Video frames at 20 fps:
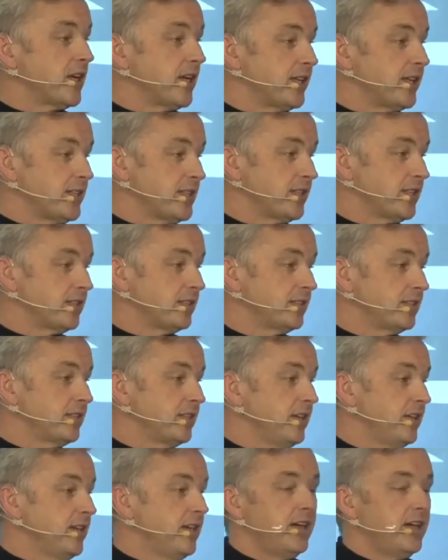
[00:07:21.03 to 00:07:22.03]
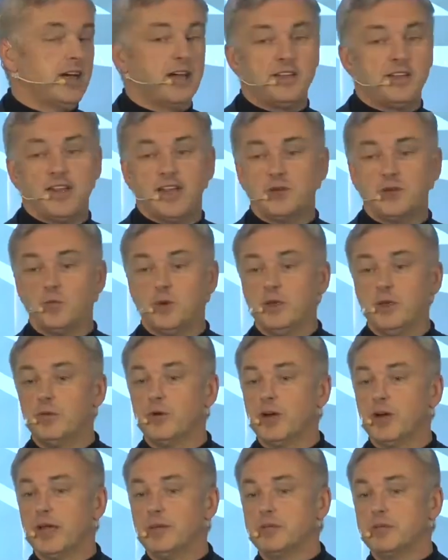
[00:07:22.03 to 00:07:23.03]
to tell you that your
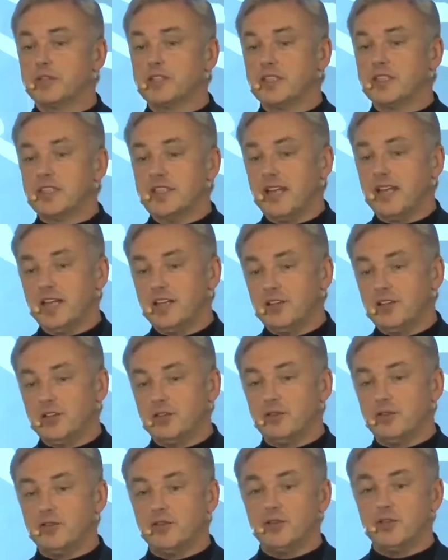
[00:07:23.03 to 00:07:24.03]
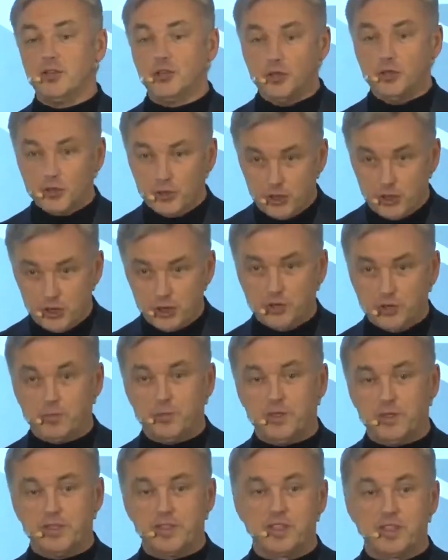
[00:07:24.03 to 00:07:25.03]
shoppers had been looking at these kind of
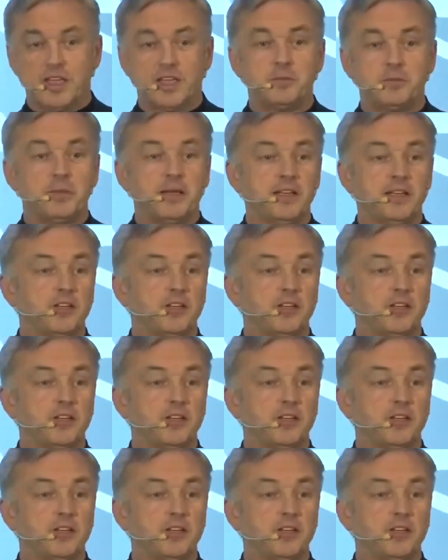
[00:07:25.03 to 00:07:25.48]
products,